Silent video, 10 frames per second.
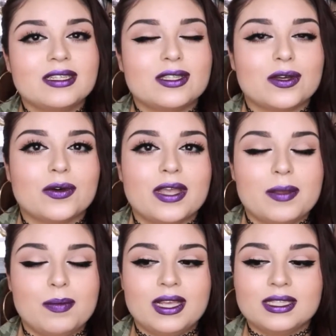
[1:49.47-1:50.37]
so
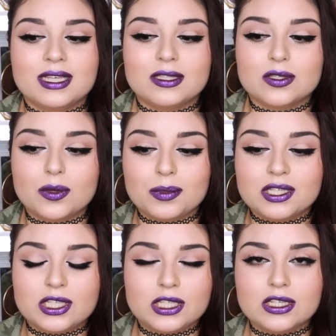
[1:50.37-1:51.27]
it makes it so
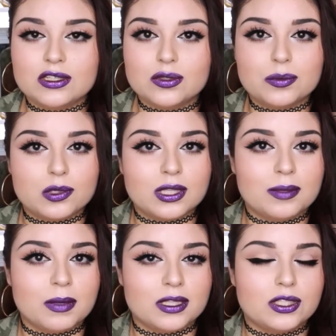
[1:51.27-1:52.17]
much easier to mold
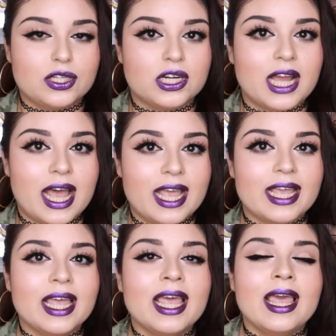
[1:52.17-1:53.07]
them onto your eye,
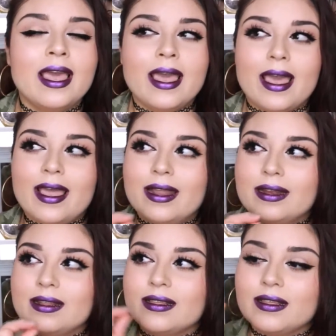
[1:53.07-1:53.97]
and